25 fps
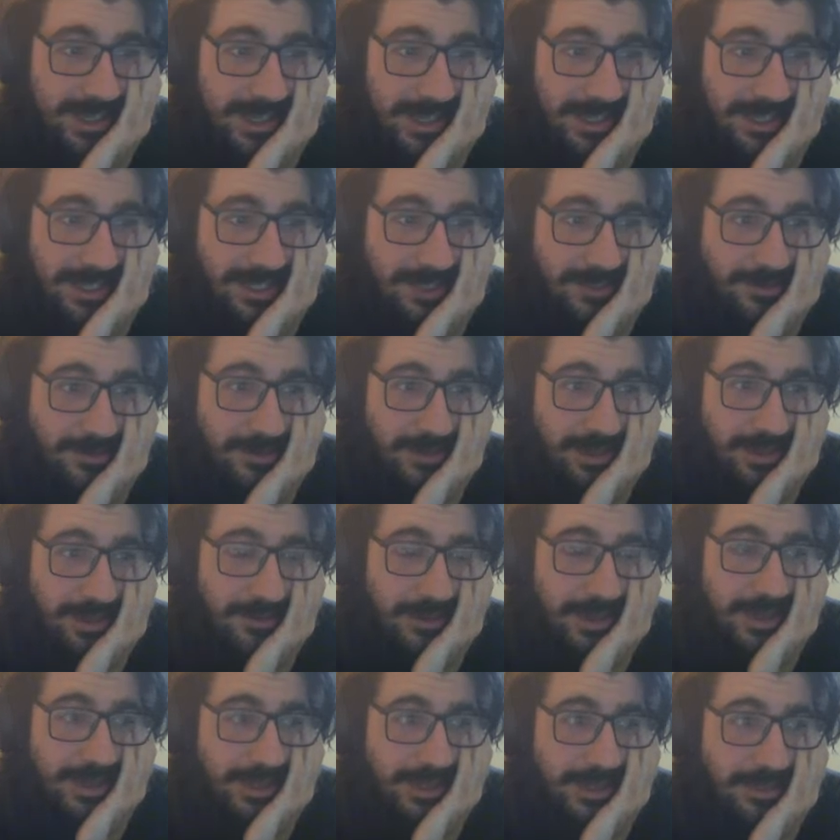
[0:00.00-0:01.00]
I don't
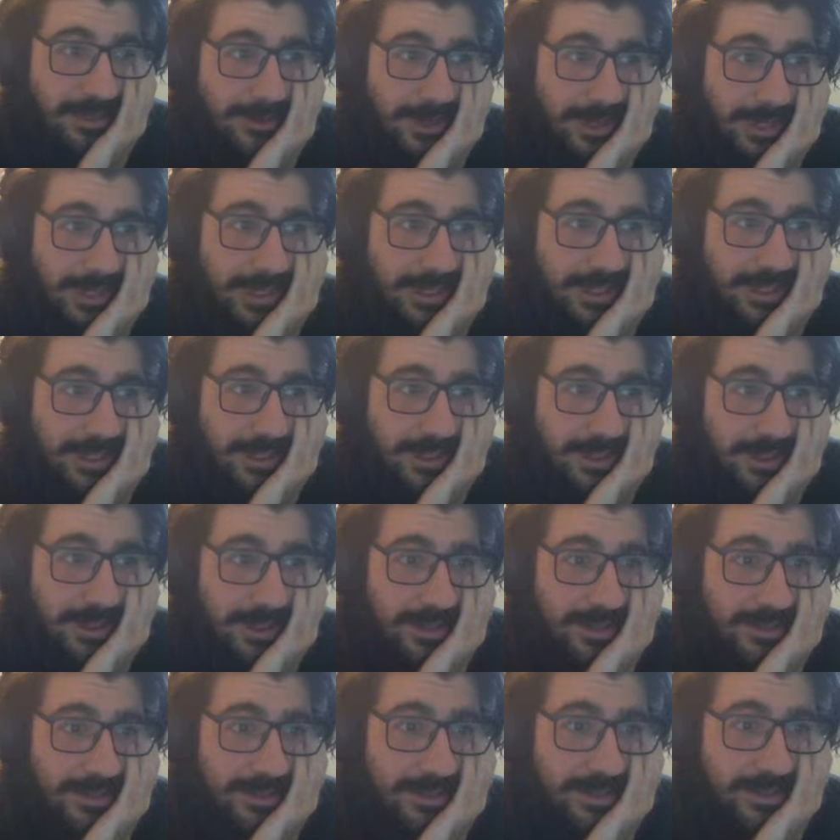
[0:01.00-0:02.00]
regret going into the
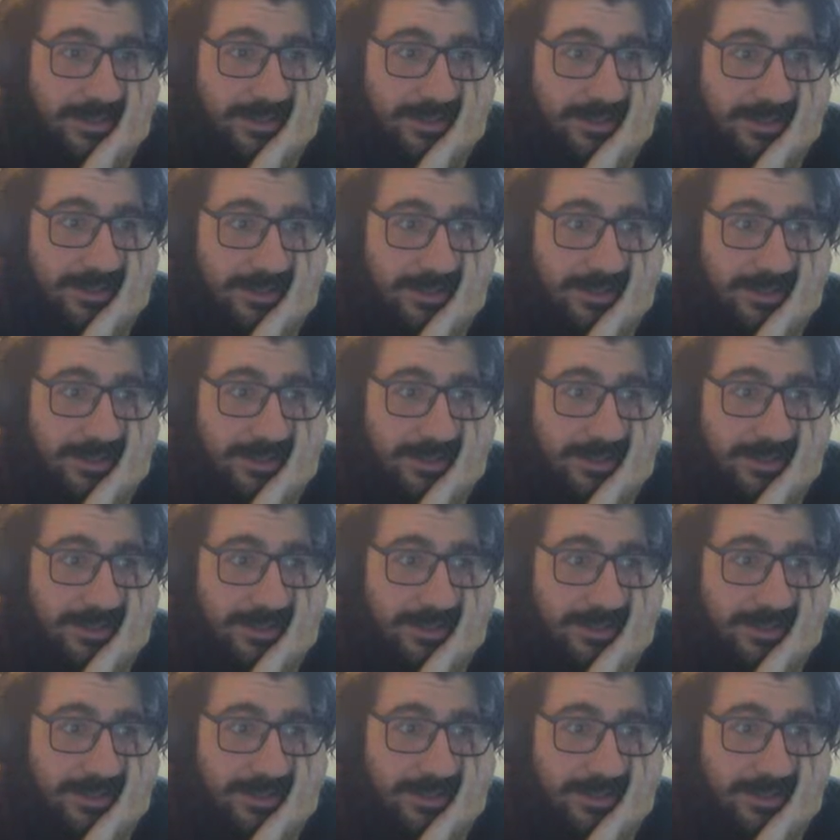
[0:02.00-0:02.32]
arts